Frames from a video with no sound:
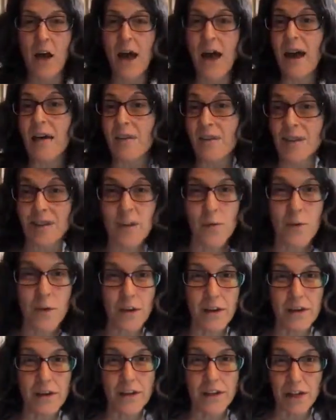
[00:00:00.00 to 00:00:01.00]
Every single one
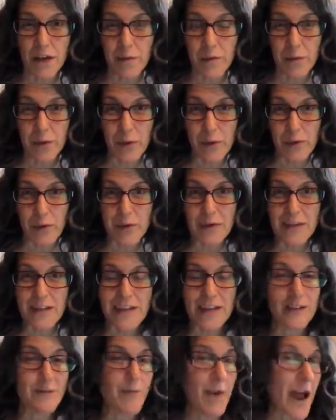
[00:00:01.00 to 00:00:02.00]
of these shampoos
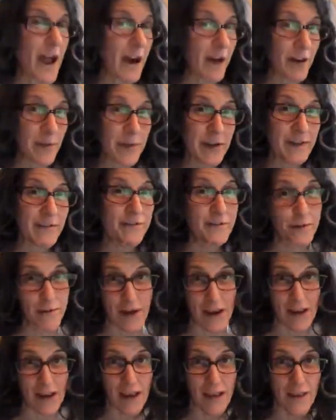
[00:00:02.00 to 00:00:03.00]
is paraben
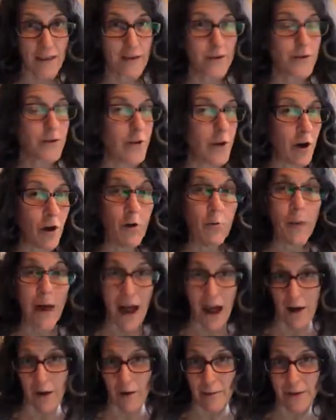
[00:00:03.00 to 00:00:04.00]
free. There's no
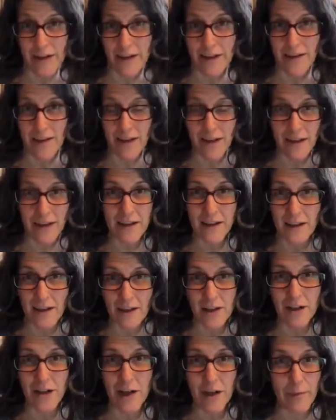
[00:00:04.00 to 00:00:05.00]
parabens in
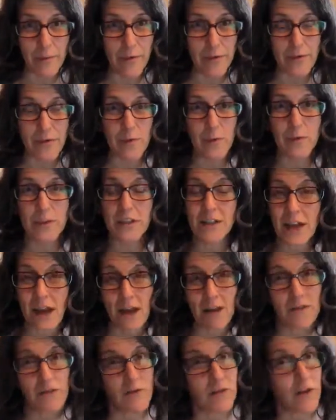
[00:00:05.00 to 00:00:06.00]
these shampoos, which
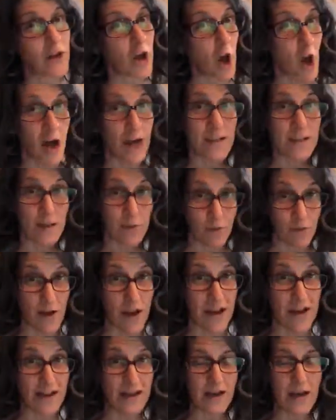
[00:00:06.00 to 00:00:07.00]
sounds really awesome,
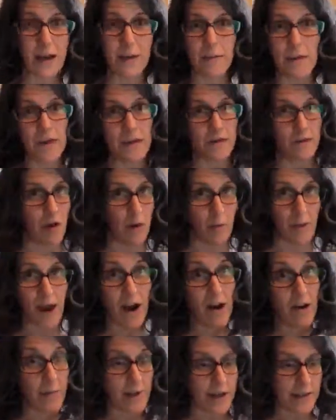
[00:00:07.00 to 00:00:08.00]
right? I mean, no
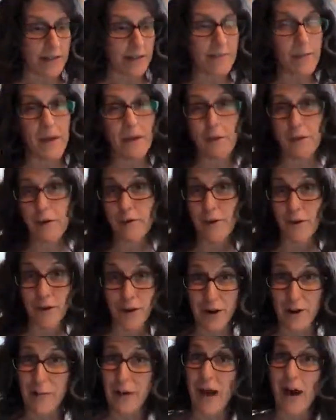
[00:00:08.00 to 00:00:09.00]
parabens, maybe you've
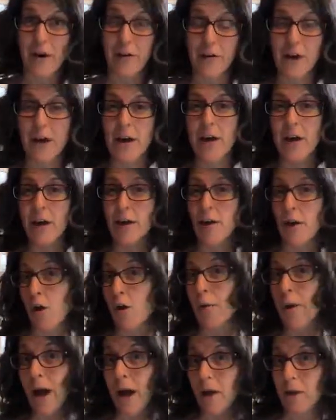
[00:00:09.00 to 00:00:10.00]
heard about no
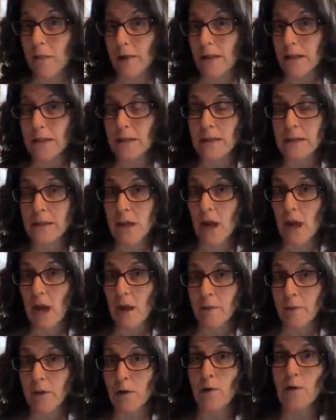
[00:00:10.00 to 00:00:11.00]
parabens,
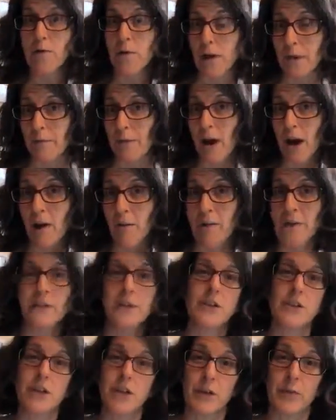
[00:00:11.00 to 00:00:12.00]
avoiding parabens
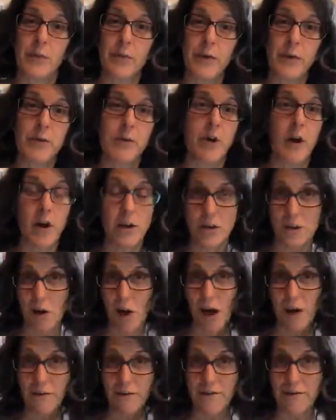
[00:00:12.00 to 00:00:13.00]
in shampoo. They're also
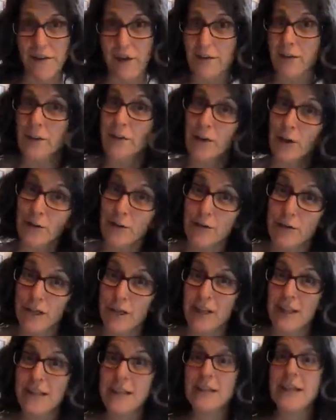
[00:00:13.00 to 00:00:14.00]
often found in
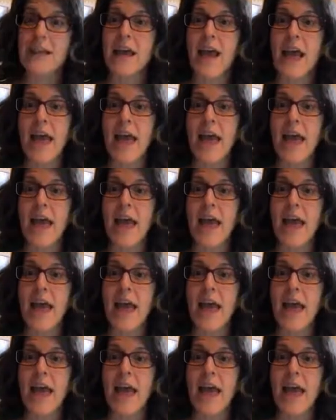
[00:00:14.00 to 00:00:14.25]
lotions.